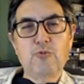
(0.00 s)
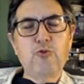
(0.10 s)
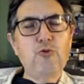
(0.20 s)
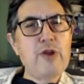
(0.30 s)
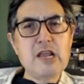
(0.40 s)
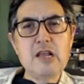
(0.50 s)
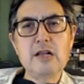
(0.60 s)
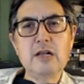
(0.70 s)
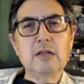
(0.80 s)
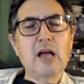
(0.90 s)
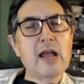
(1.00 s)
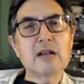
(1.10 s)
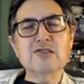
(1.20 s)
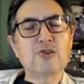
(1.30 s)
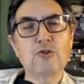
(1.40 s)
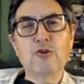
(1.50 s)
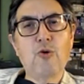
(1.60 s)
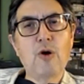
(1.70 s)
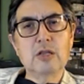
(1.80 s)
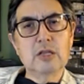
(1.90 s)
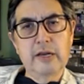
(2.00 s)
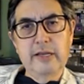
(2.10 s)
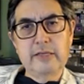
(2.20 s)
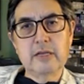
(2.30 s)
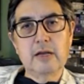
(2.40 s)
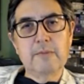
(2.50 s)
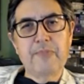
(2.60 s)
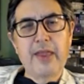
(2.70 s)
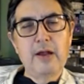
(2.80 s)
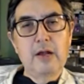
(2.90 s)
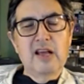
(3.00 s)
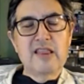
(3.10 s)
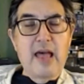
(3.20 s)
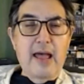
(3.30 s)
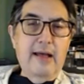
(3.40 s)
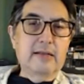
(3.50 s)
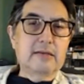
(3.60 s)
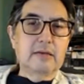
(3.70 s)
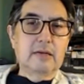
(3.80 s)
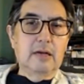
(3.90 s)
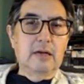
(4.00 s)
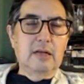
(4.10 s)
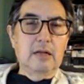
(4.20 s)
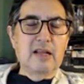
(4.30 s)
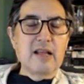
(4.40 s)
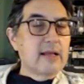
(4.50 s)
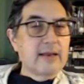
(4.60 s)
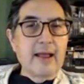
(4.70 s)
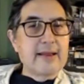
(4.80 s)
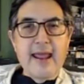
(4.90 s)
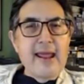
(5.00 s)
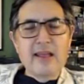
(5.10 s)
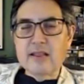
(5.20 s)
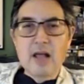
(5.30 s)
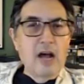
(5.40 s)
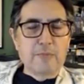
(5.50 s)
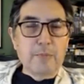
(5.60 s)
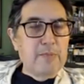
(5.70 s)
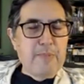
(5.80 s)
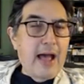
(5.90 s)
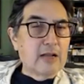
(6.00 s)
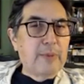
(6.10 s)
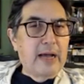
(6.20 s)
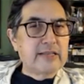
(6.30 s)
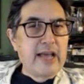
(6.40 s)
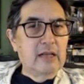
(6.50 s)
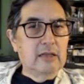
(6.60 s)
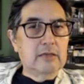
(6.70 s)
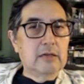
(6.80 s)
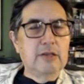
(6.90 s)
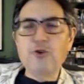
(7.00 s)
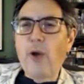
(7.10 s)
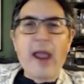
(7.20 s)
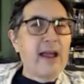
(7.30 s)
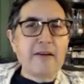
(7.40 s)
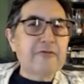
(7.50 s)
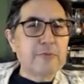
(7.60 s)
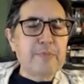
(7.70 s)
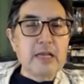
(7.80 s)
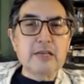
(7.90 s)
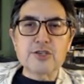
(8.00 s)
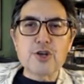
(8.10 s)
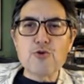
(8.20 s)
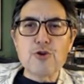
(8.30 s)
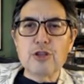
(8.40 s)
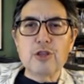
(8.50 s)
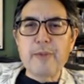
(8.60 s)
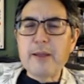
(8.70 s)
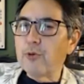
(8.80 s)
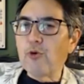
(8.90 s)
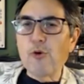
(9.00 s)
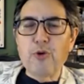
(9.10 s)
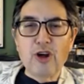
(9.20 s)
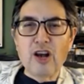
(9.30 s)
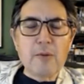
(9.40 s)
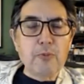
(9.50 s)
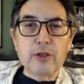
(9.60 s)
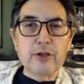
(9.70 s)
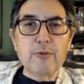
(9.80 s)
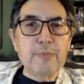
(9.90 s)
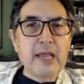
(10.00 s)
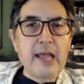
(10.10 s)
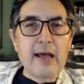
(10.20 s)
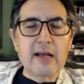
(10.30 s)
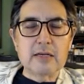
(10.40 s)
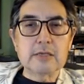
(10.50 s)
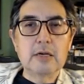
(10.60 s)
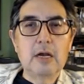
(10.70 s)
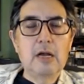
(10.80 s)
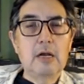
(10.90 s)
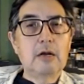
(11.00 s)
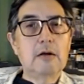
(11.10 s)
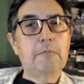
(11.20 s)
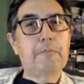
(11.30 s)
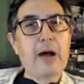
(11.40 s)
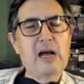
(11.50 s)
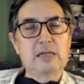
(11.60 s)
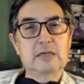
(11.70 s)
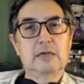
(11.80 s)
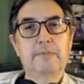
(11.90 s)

real asshole quality to them that it, it can't not be backed by talent. You have to be so good that people will put up with your BS. But